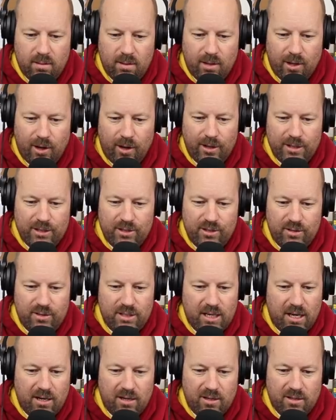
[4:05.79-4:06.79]
Look at all these
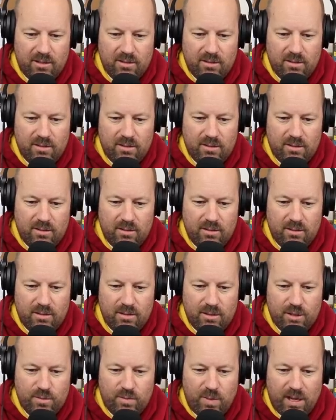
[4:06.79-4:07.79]
dudes out here,
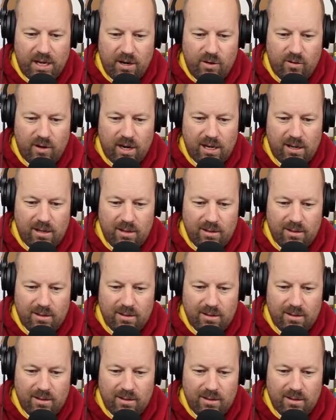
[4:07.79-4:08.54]
just playing cricket.